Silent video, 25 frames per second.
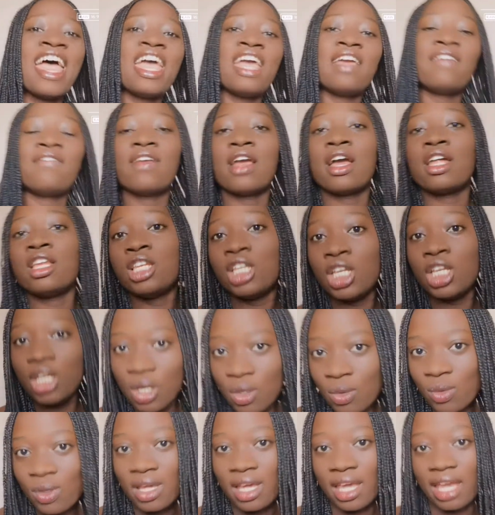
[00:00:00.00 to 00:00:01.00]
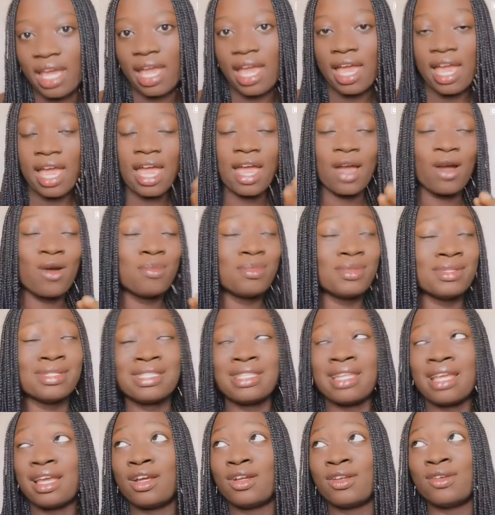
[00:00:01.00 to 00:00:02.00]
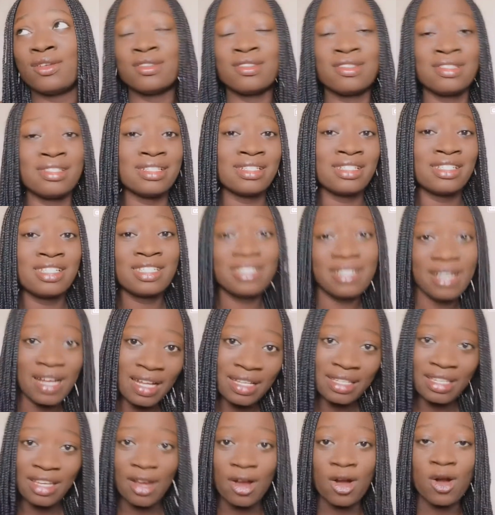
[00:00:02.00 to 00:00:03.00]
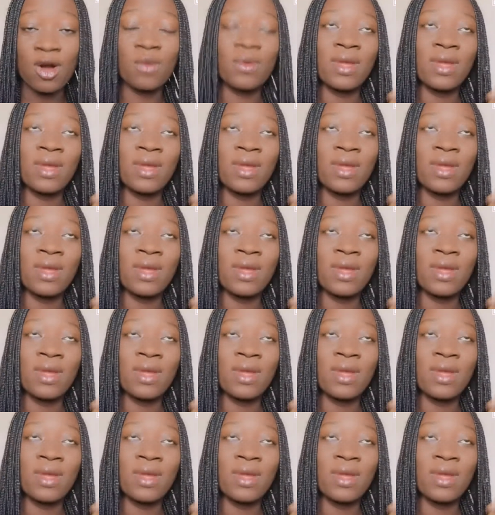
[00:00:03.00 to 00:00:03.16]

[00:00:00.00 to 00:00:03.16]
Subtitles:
If you're new here, I hope you stay glued to this channel.